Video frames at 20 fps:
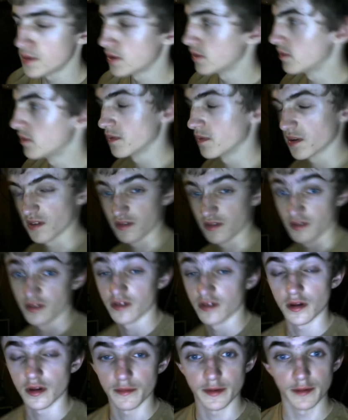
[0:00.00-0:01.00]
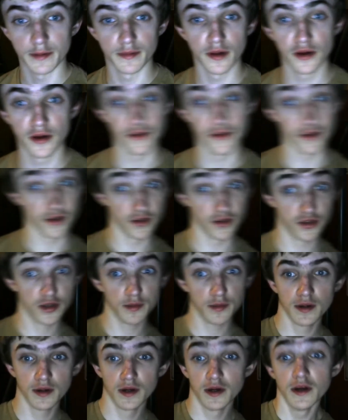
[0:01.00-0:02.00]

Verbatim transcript: because this is going to be uploaded to YouTube.